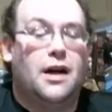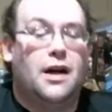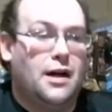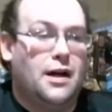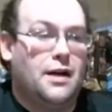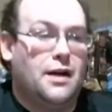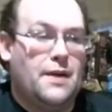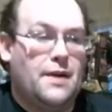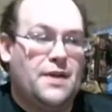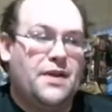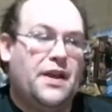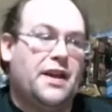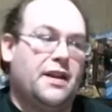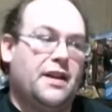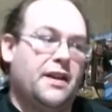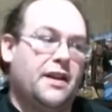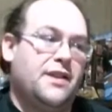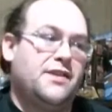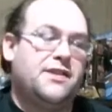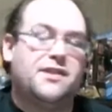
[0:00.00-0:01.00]
Um, I think it
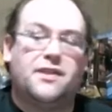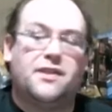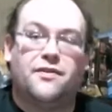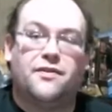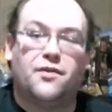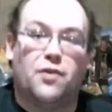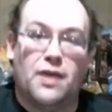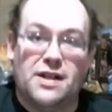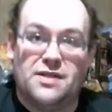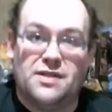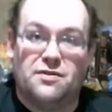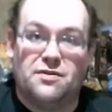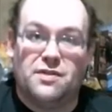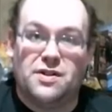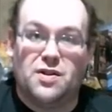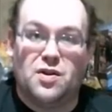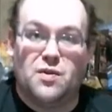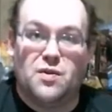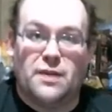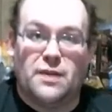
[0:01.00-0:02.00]
lends itself great to a
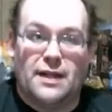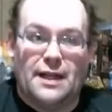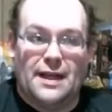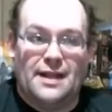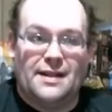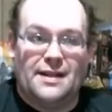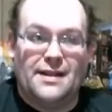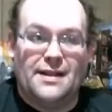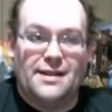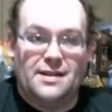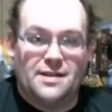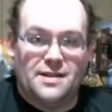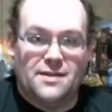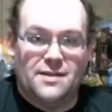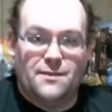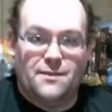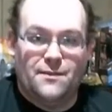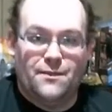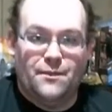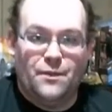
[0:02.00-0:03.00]
tournament like this,